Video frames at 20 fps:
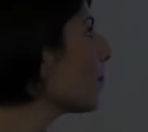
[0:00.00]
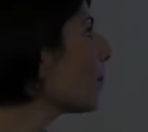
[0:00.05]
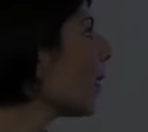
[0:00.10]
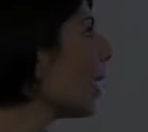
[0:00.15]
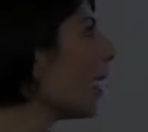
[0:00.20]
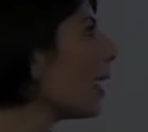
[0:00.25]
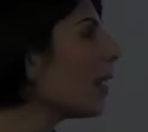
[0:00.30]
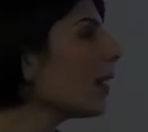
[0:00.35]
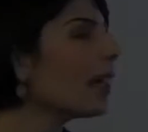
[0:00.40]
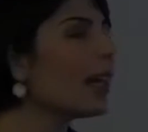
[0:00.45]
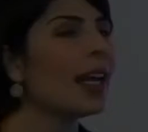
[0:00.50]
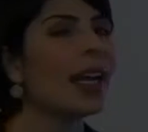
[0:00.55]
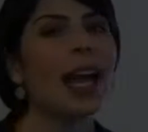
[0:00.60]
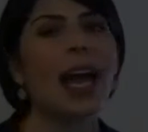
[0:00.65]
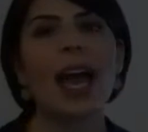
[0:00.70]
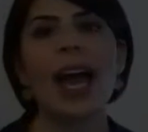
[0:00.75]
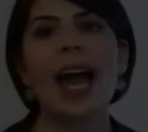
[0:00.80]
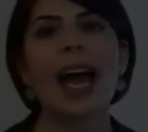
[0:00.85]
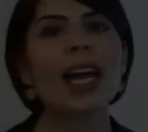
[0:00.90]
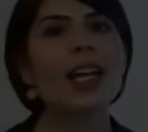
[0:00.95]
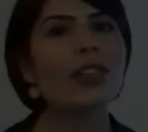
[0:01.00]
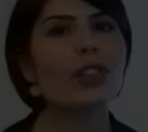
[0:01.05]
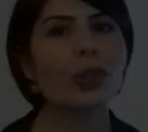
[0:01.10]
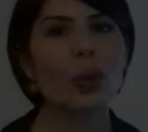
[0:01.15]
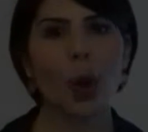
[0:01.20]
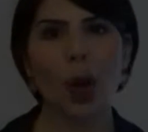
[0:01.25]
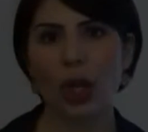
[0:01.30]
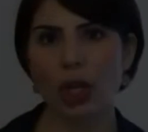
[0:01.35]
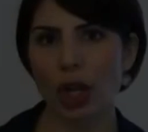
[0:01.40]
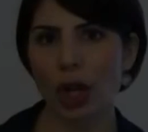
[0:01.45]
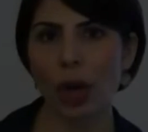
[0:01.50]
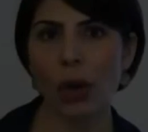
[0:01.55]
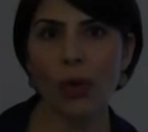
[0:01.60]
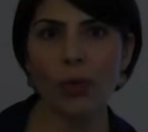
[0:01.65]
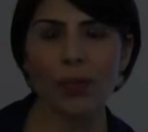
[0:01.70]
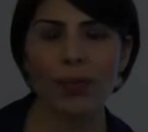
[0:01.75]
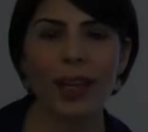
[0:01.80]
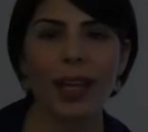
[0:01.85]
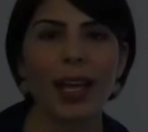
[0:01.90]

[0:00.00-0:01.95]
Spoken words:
right, as you all know,